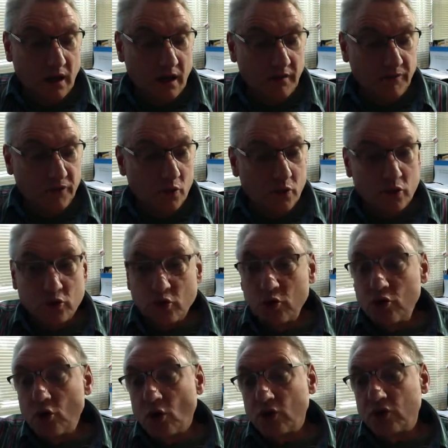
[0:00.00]
If you
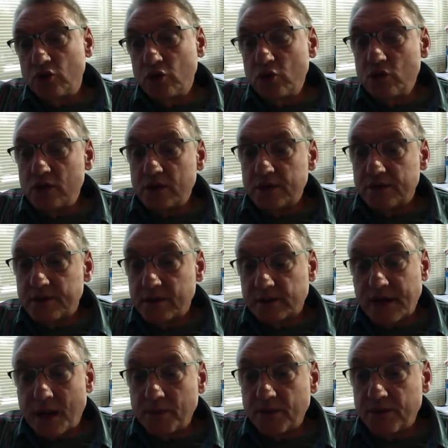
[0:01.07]
do not do this, there's
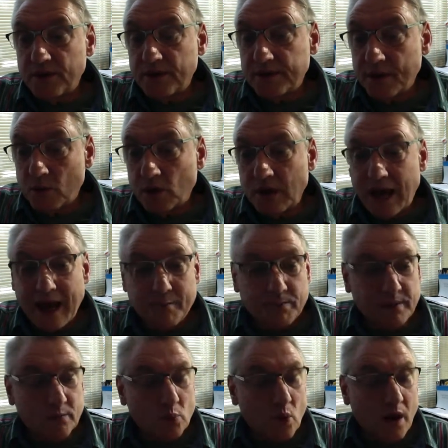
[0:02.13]
a couple of things that will happen.